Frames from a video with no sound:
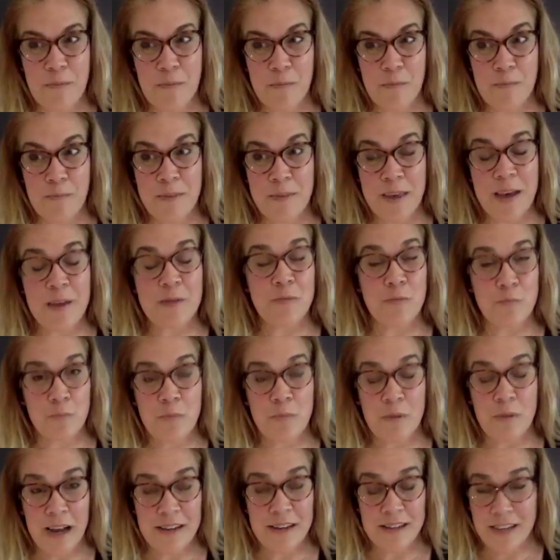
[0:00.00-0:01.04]
Yeah,
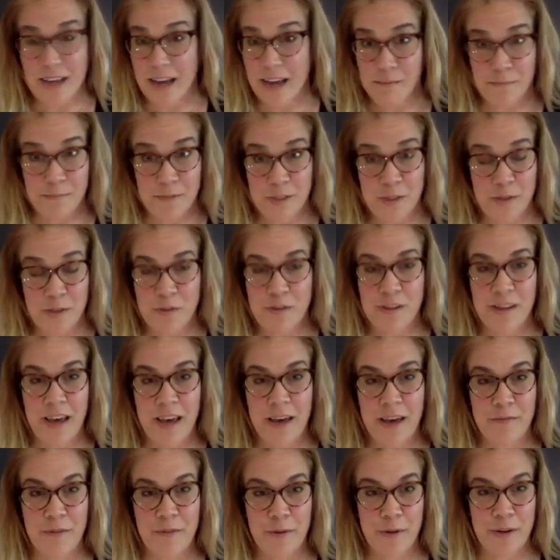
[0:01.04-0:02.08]
I absolutely
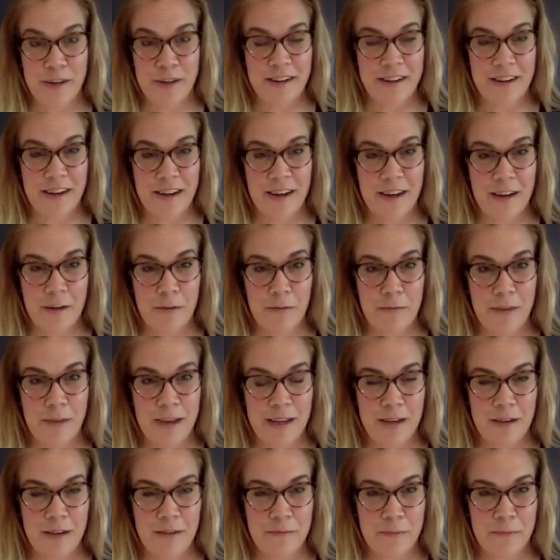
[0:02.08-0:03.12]
have voted
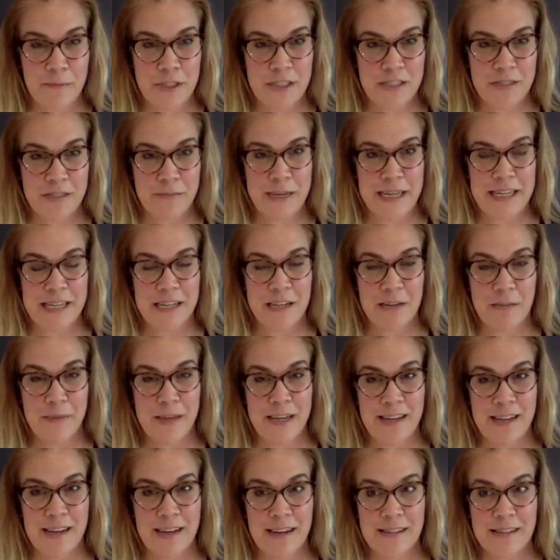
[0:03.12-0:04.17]
and have participated in
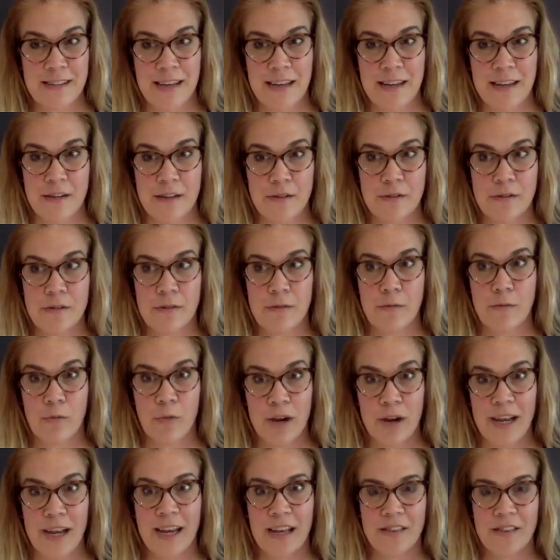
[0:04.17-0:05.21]
meetings. And
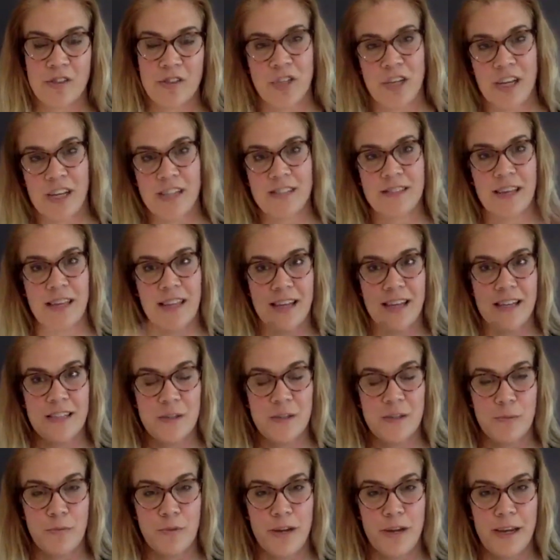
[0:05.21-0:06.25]
when I get the chance, I like
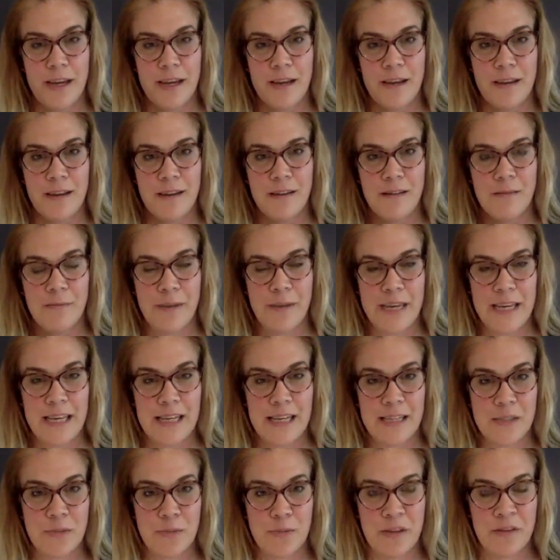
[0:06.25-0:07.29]
to bring my
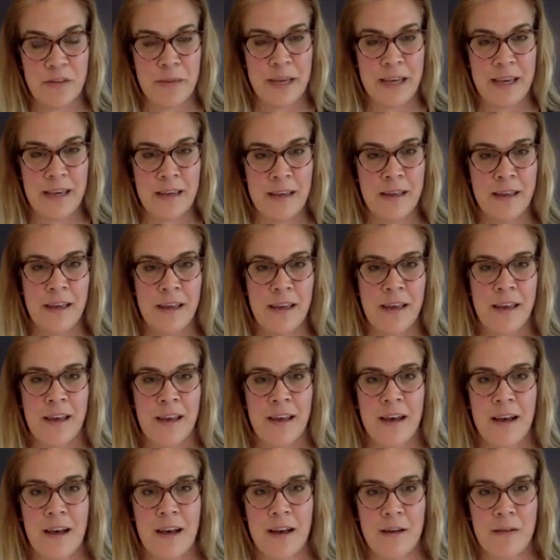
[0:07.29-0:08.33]
kids with me
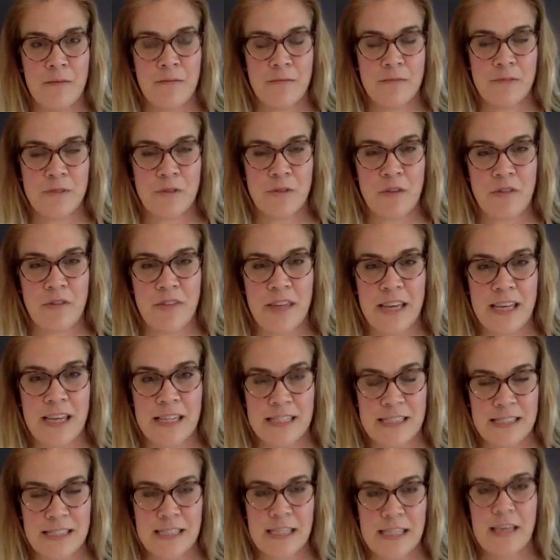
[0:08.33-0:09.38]
so that they
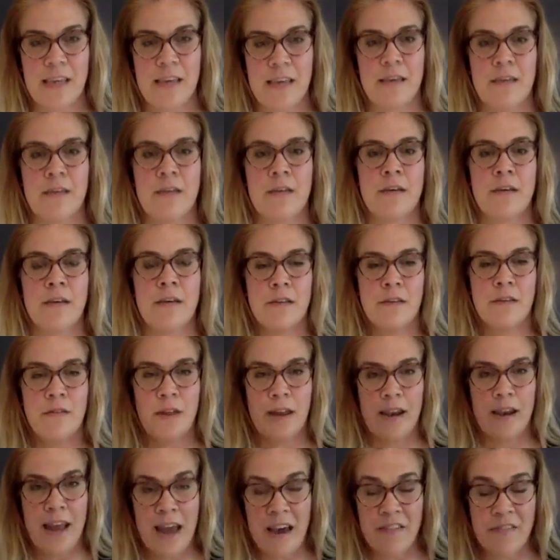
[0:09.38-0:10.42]
can see
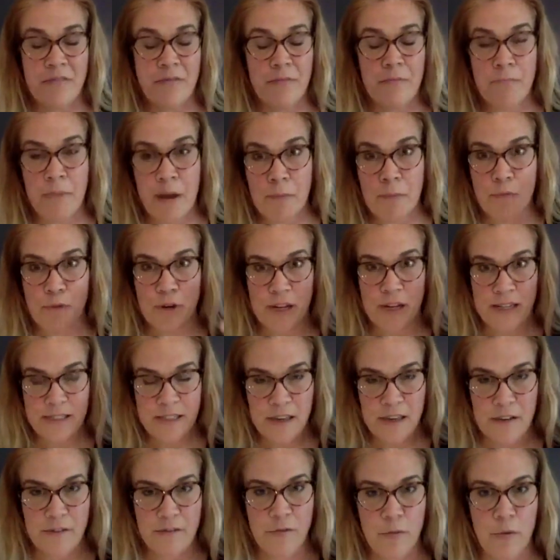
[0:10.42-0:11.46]
and have memories
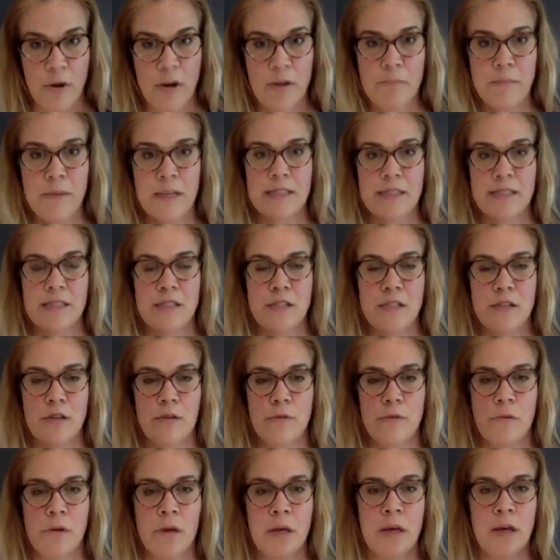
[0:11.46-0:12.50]
of what it means
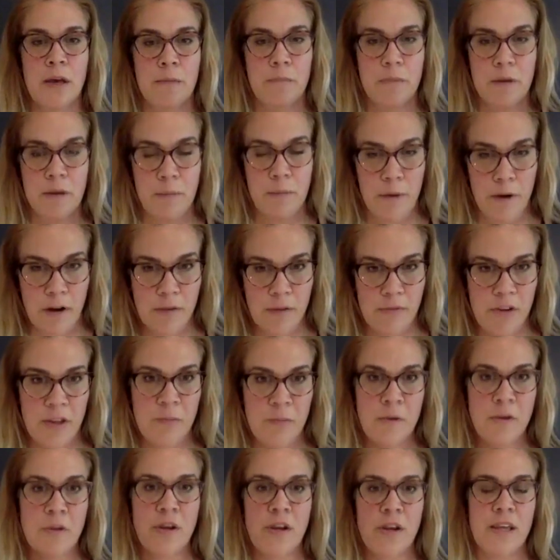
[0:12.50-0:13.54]
to be a part of a
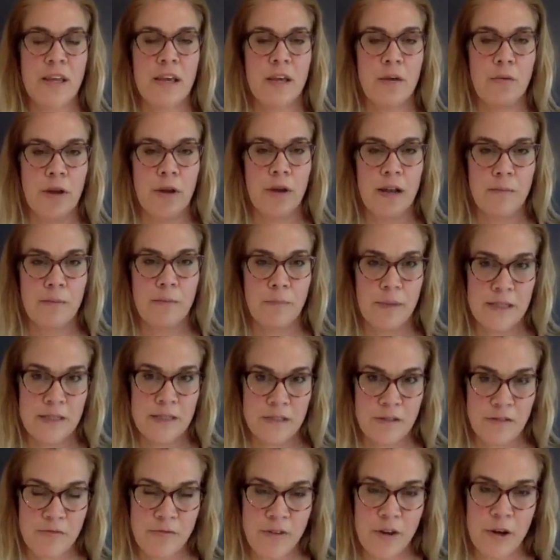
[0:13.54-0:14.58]
community and what it means
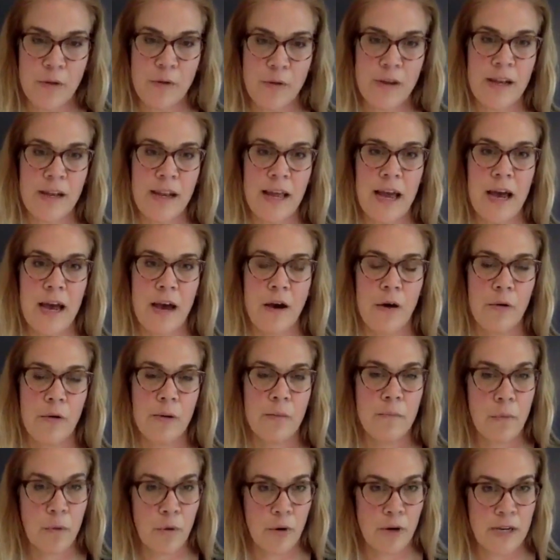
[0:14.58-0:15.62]
to vote and how
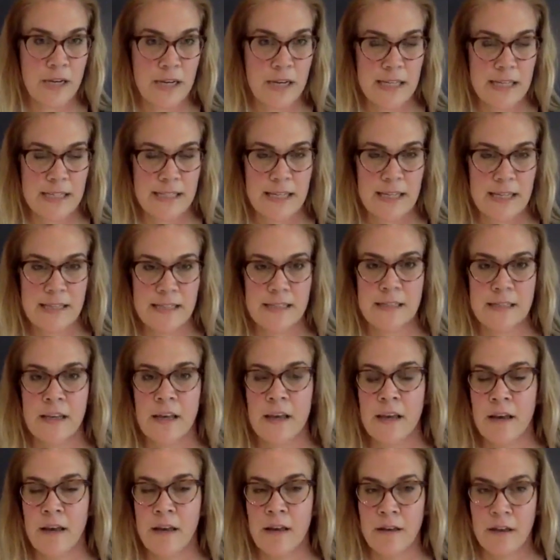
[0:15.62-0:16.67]
important it is
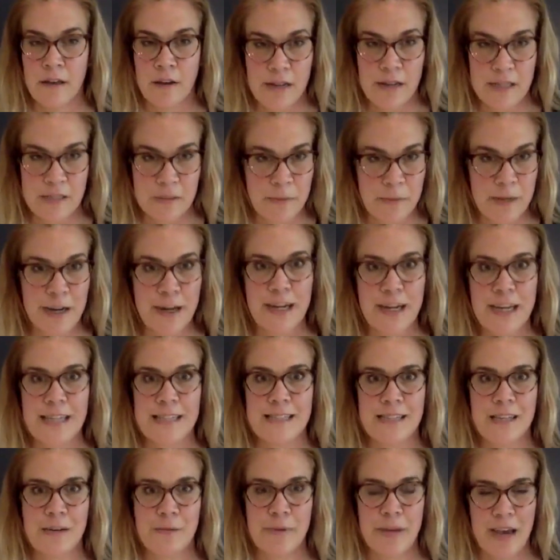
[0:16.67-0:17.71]
as
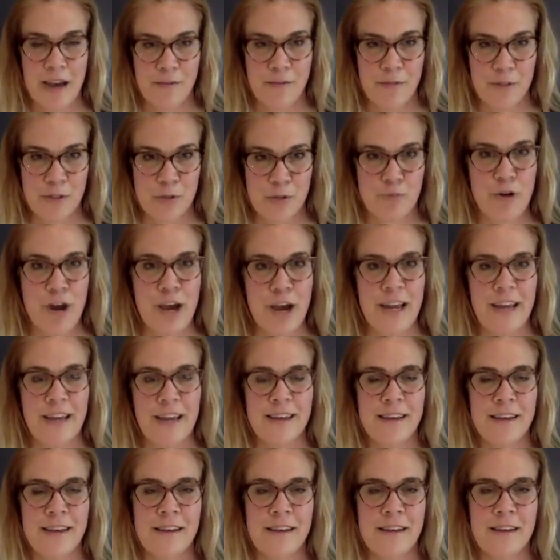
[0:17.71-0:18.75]
Americans that we have this right,
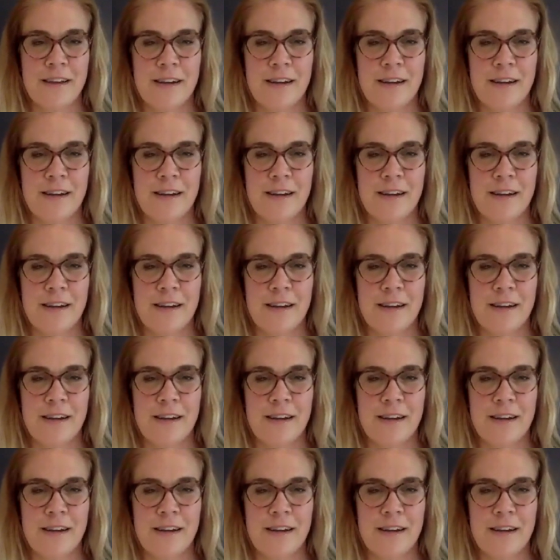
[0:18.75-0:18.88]
and